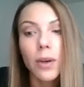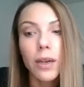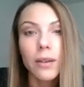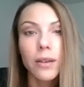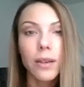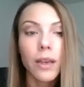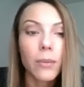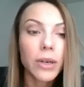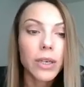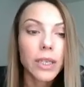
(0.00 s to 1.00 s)
but the
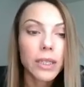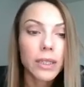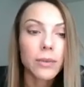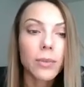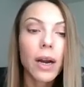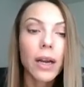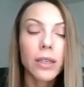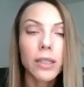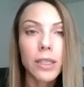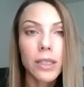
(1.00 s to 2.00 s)
American
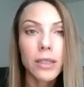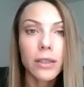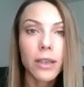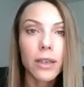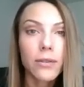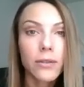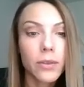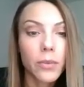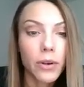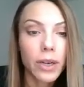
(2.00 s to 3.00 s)
pioneer
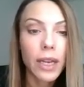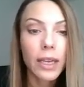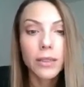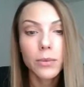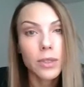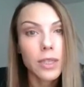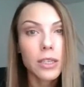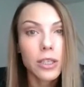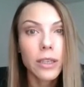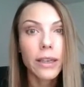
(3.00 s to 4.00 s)
Edward Bernays was
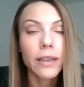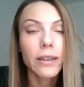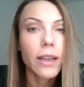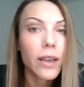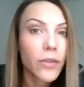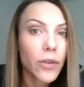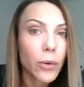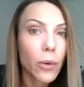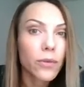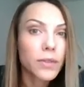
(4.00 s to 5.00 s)
actually a
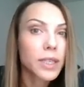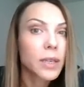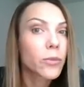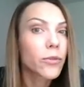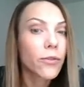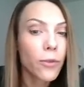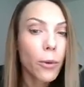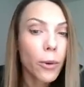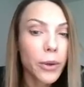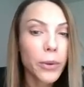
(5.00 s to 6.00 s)
nephew of Sigmund
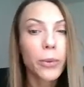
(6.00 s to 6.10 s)
Freud,